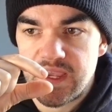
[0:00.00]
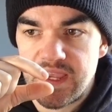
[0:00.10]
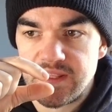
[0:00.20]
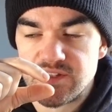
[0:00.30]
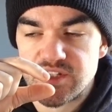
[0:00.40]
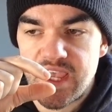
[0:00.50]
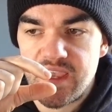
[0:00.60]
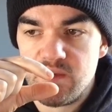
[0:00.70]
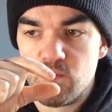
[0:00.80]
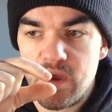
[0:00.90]
and
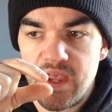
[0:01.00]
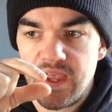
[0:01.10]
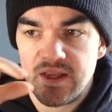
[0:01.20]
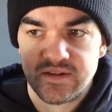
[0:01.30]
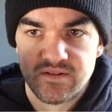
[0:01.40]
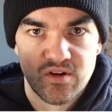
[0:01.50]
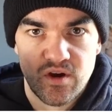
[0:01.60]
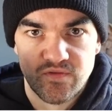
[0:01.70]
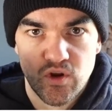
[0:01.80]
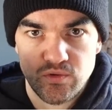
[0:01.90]
say we're
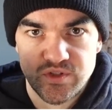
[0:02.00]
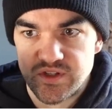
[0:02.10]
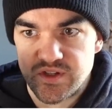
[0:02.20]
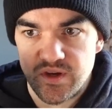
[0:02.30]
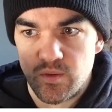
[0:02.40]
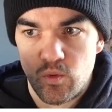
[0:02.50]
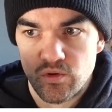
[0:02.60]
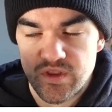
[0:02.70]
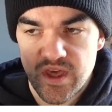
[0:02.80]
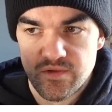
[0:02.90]
kind of closer to
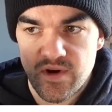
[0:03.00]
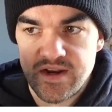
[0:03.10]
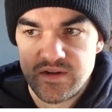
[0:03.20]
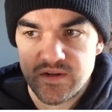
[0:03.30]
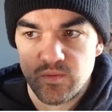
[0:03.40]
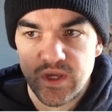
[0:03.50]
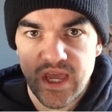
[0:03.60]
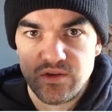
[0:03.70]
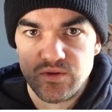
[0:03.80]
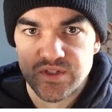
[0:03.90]
one or the other end, we
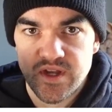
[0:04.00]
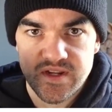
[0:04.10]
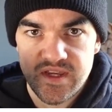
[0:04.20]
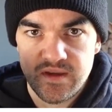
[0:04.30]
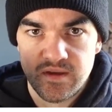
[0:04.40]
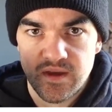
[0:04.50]
get a new study,